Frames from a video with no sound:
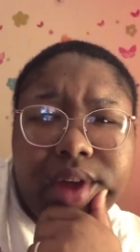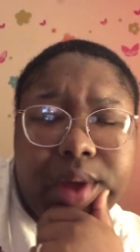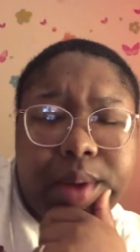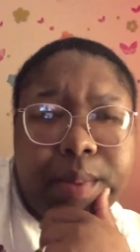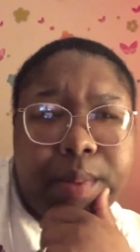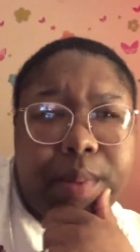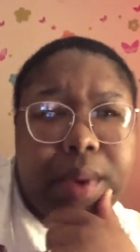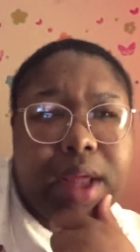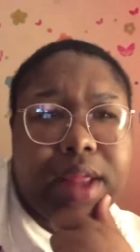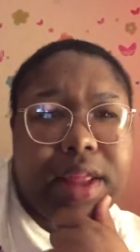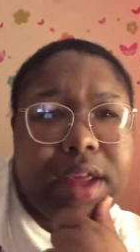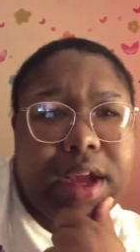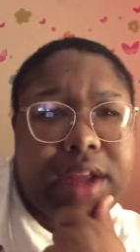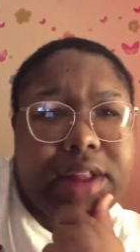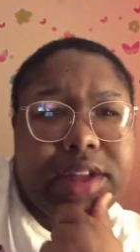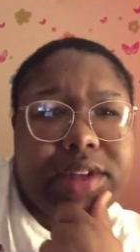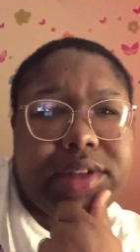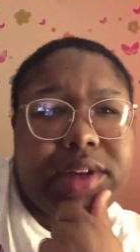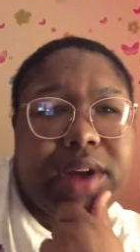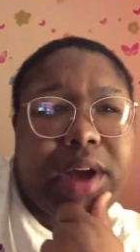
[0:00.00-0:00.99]
But I think at
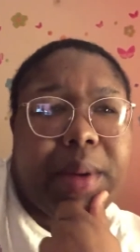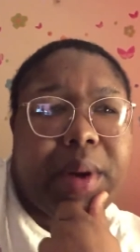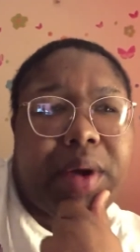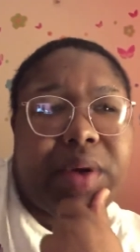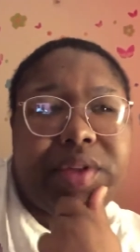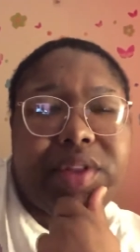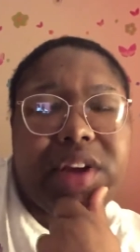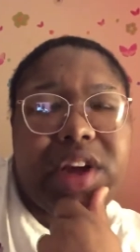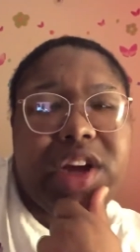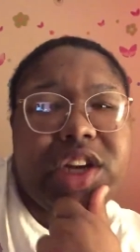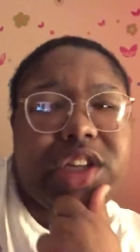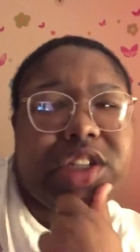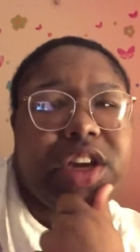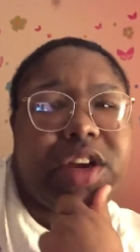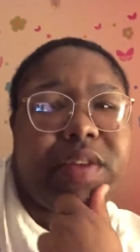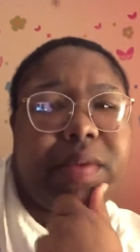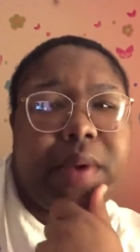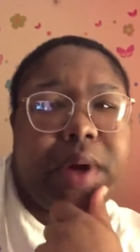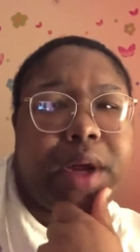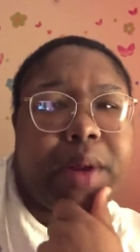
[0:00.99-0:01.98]
the time, I don't think I
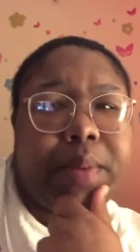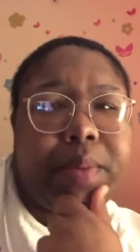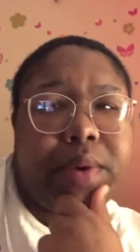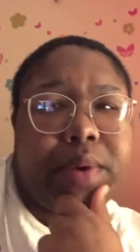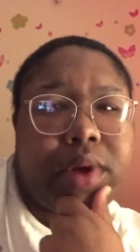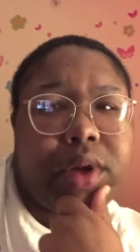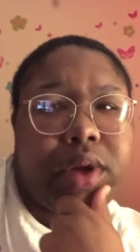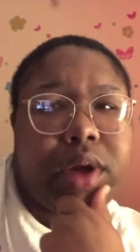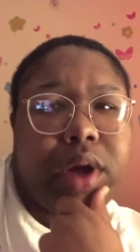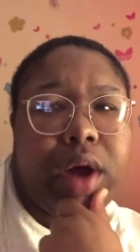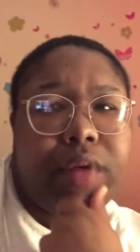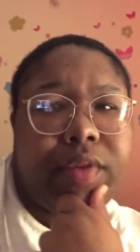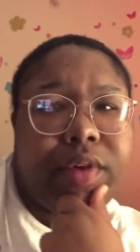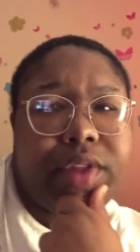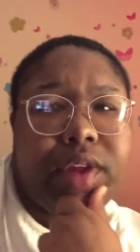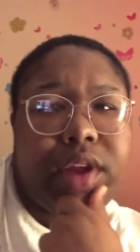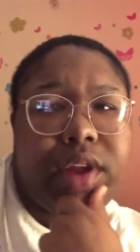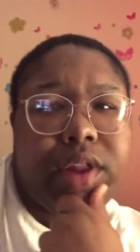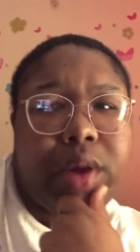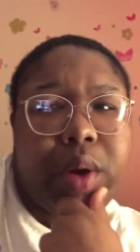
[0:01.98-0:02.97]
shaved them like completely off. I
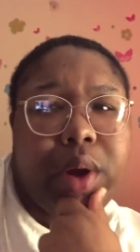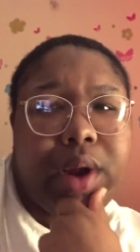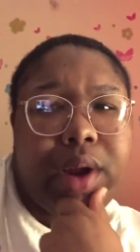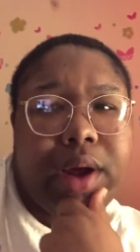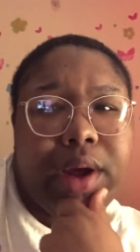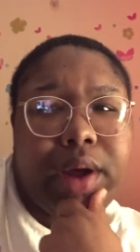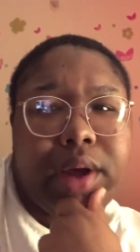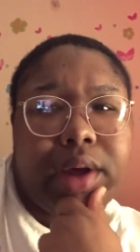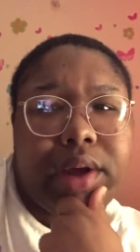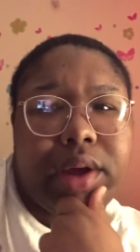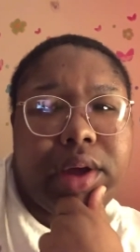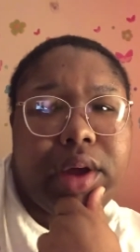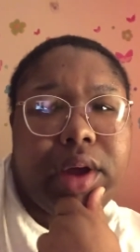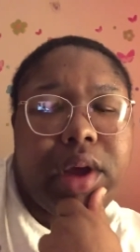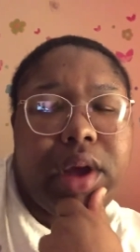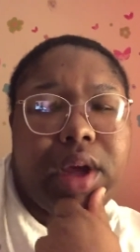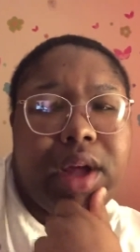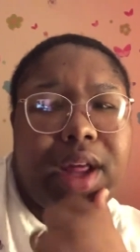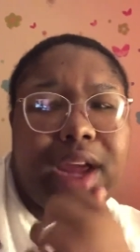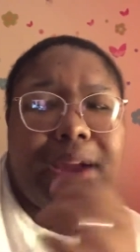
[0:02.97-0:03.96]
think they were like,
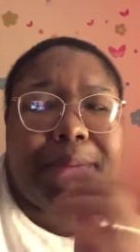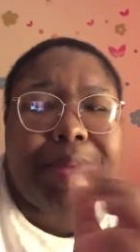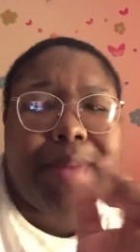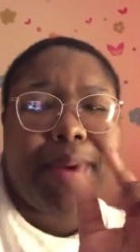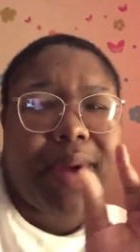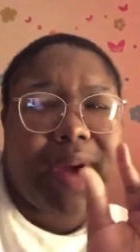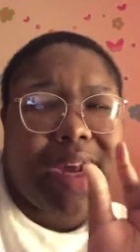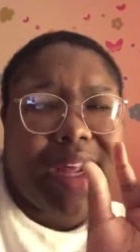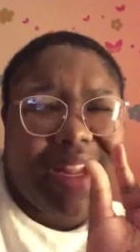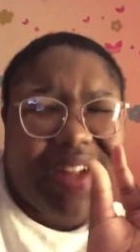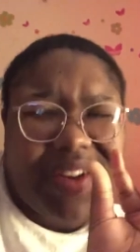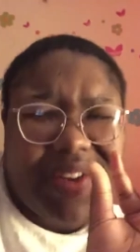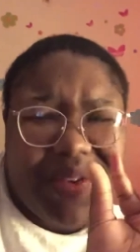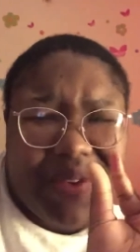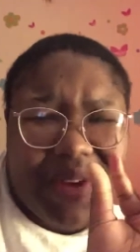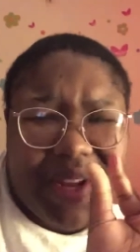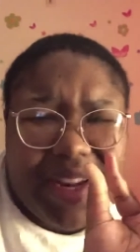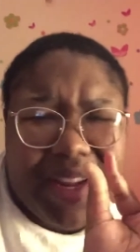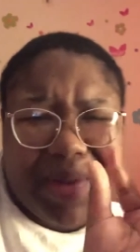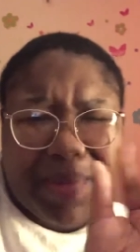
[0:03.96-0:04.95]
like maybe like a little
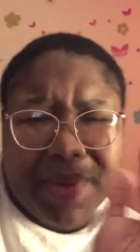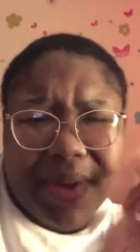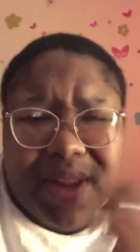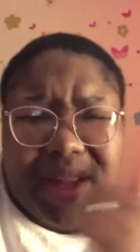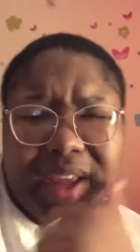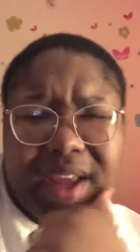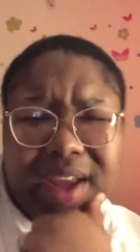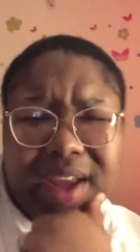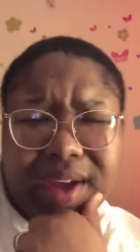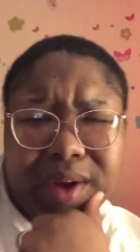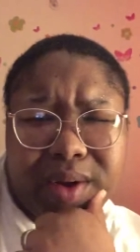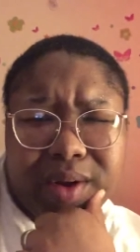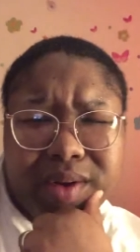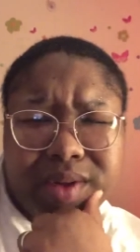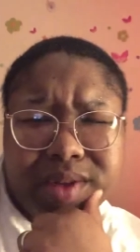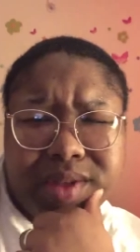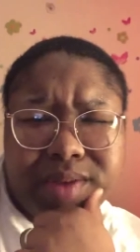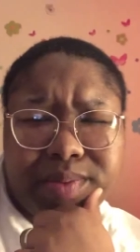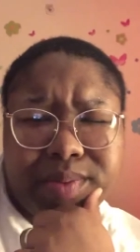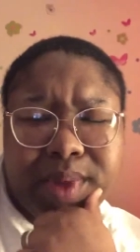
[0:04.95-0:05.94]
itty bitty
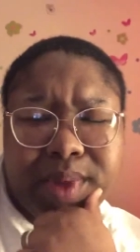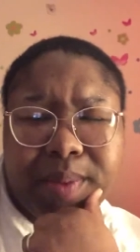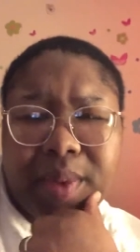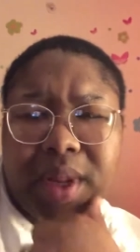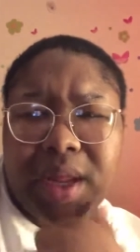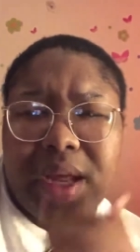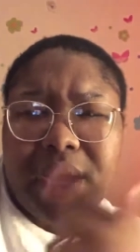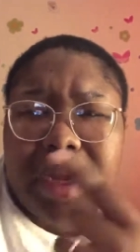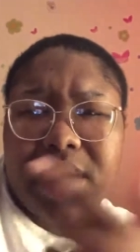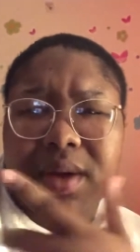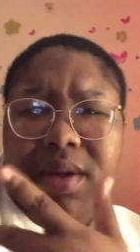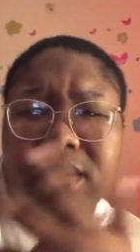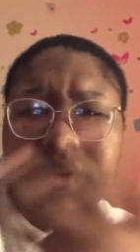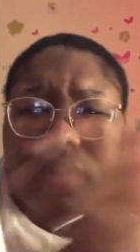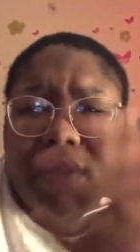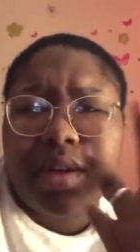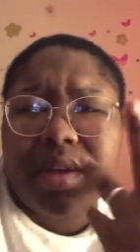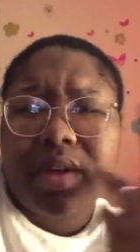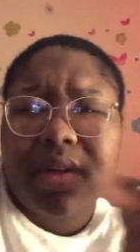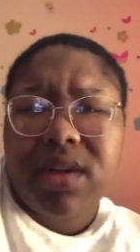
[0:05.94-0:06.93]
hairs, maybe like
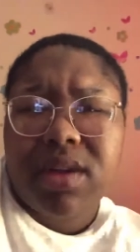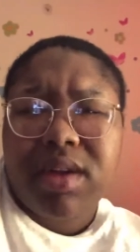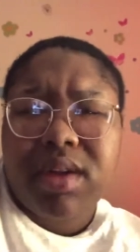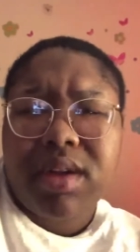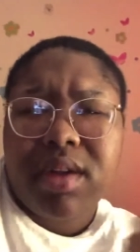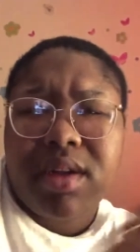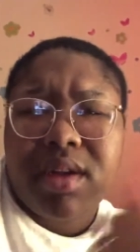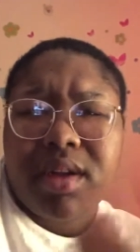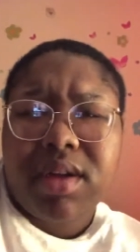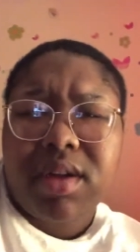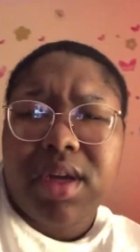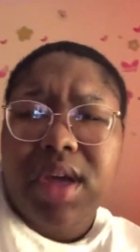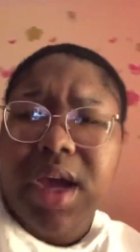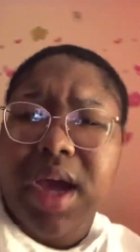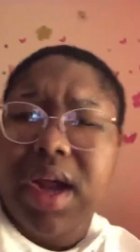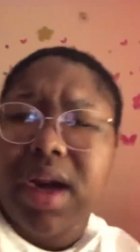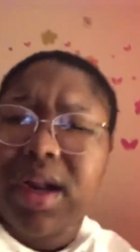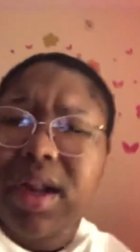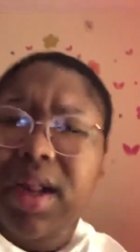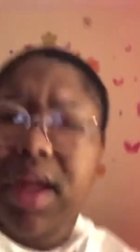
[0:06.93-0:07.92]

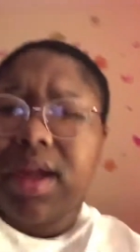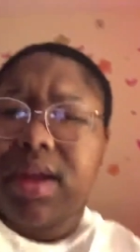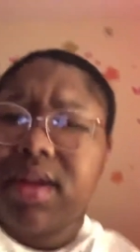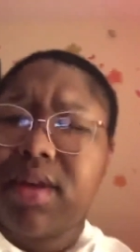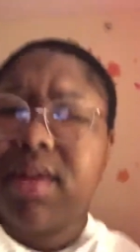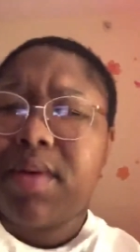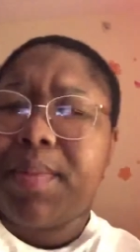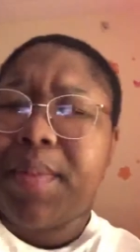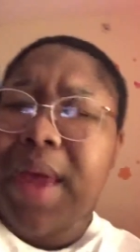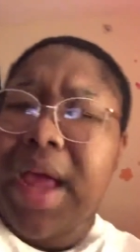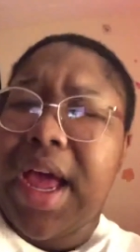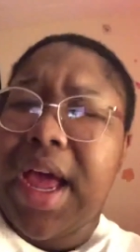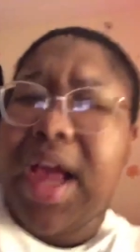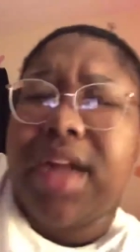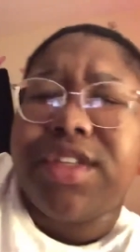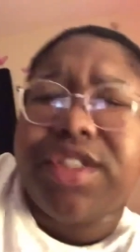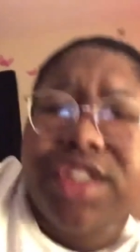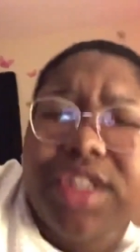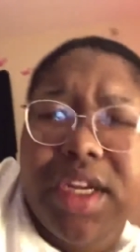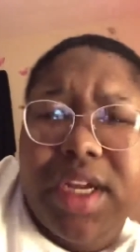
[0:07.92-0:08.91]
kind of like
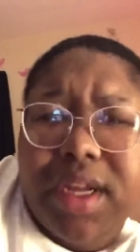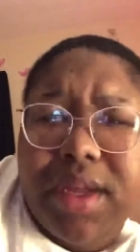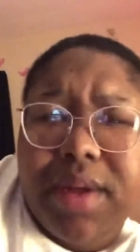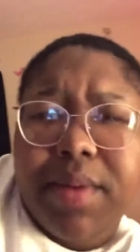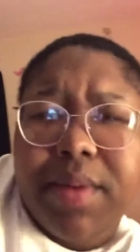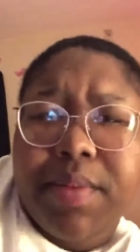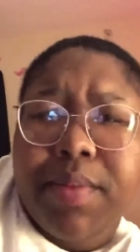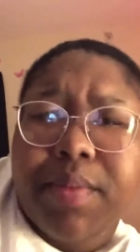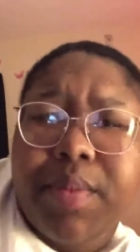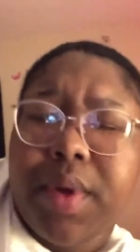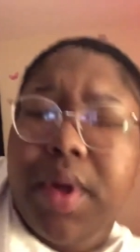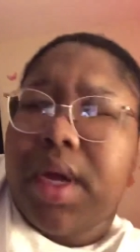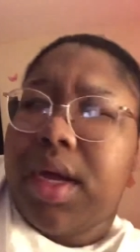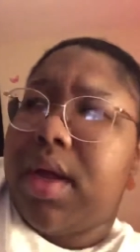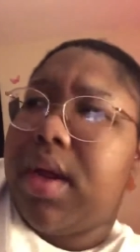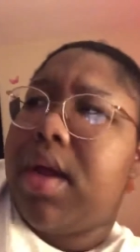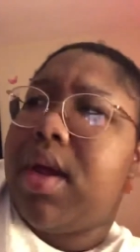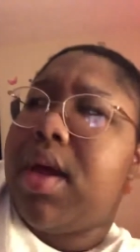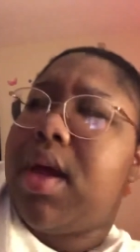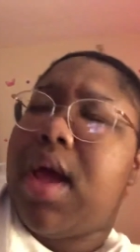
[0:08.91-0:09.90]
patchy, but
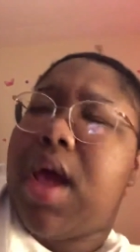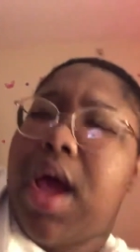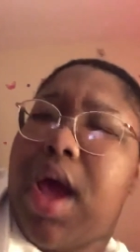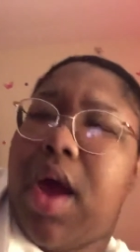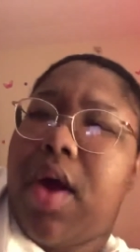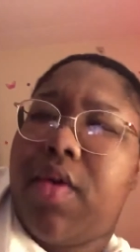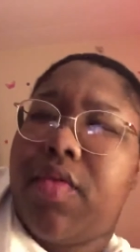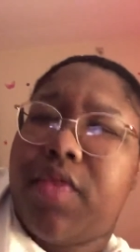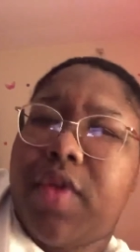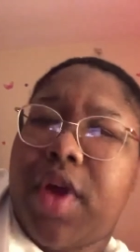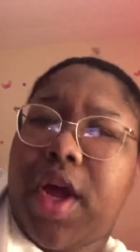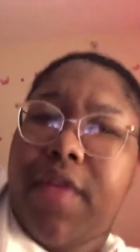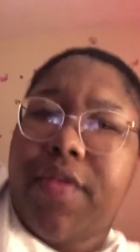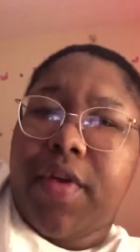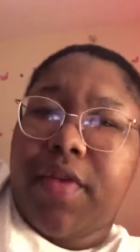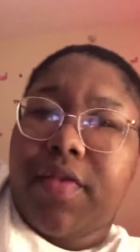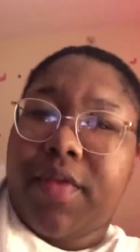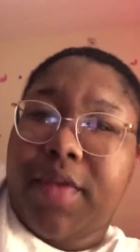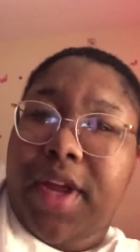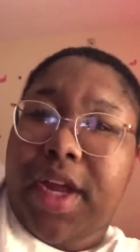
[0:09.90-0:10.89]
I don't think I've
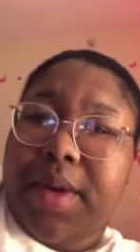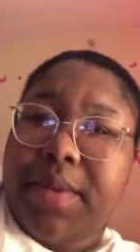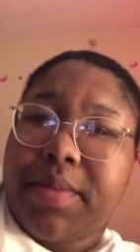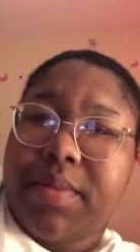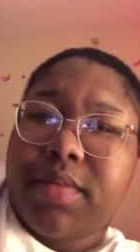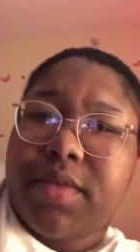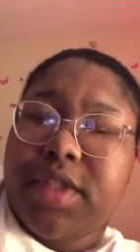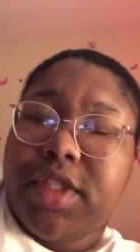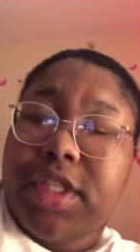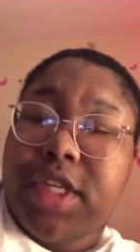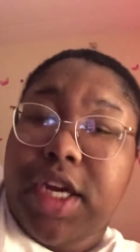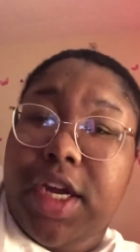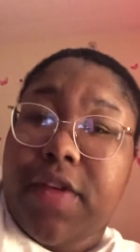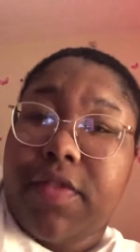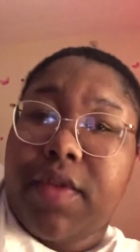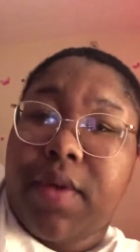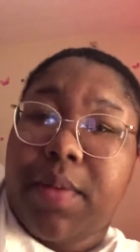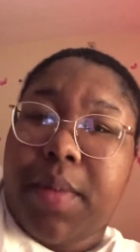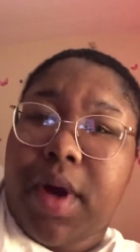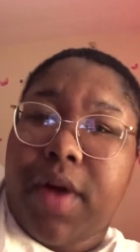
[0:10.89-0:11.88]
ever like shaved
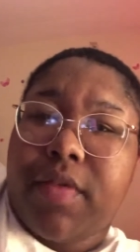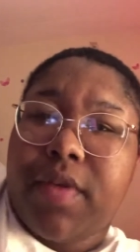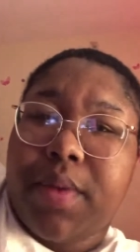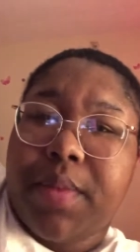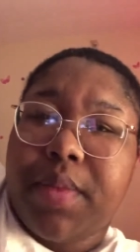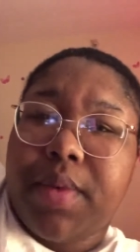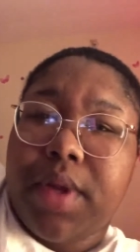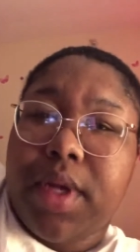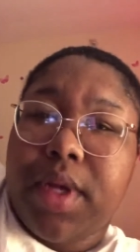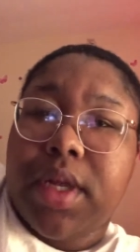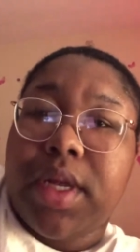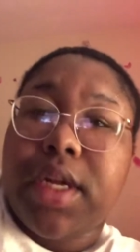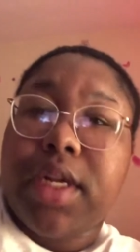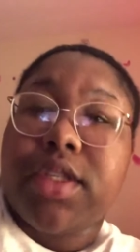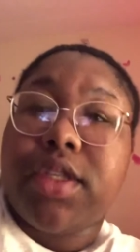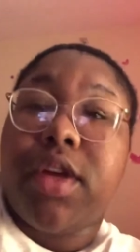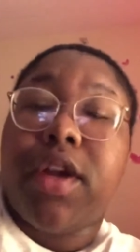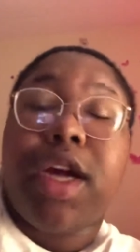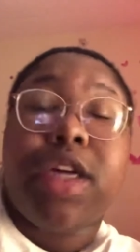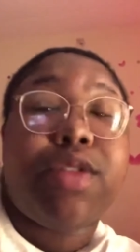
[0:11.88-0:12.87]
them all completely.
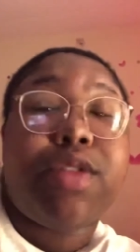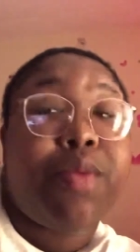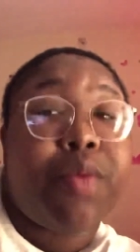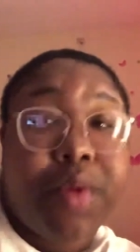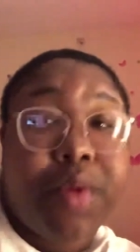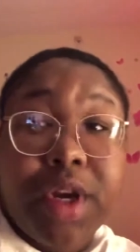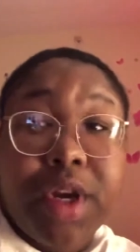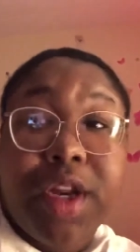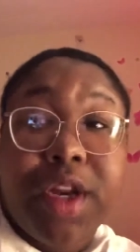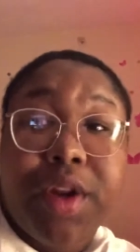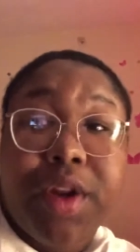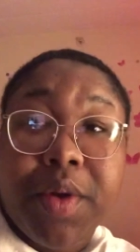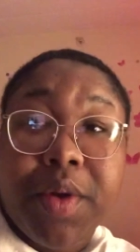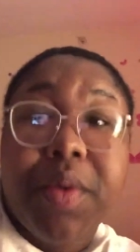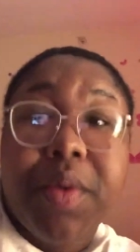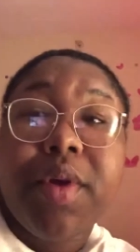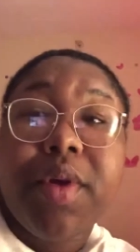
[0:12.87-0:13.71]
So that's what we're gonna do